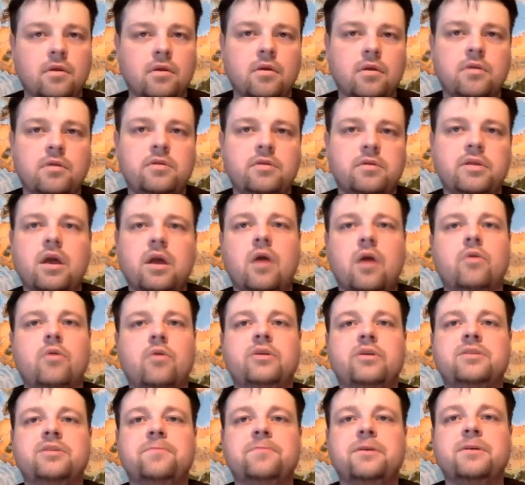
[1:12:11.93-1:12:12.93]
No,
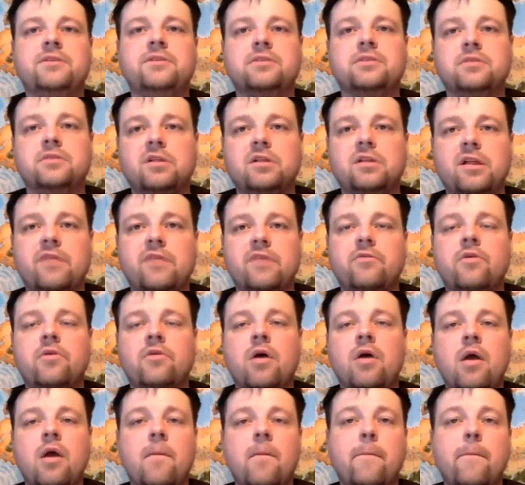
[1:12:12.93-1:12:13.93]
it depends on the level.
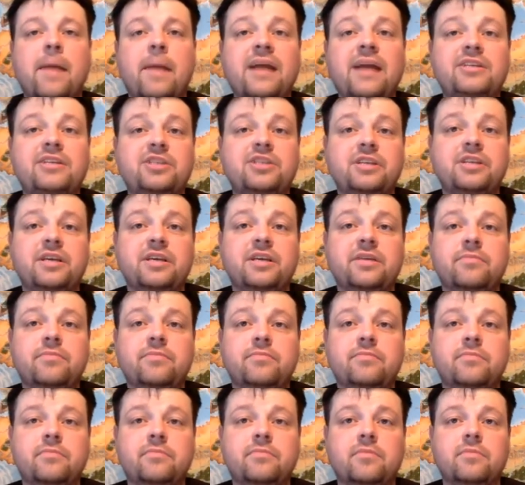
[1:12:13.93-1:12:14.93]
My GM,